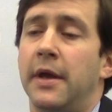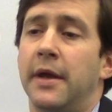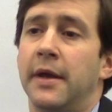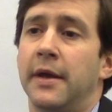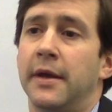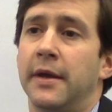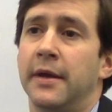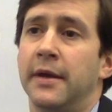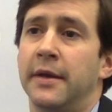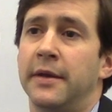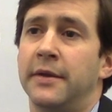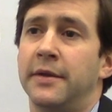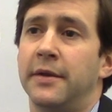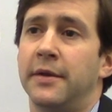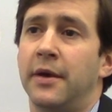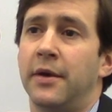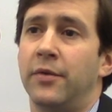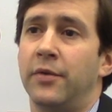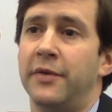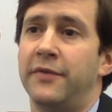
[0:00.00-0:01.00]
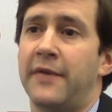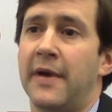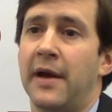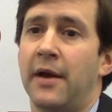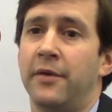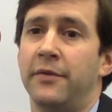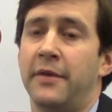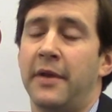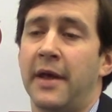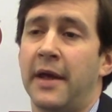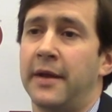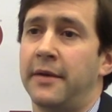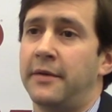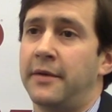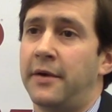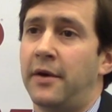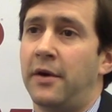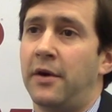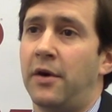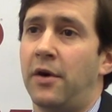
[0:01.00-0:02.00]
And uh, we found that
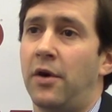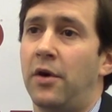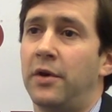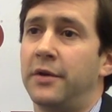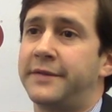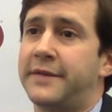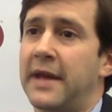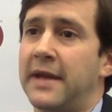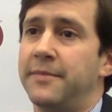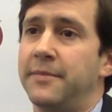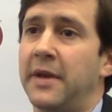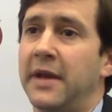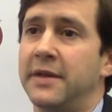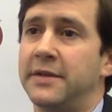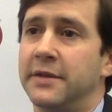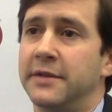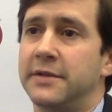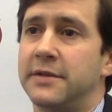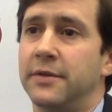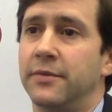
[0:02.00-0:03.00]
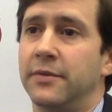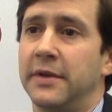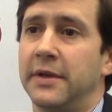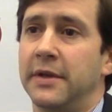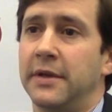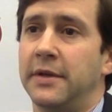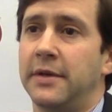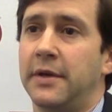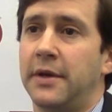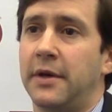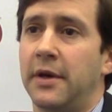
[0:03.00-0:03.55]
uh, all 10 patients that we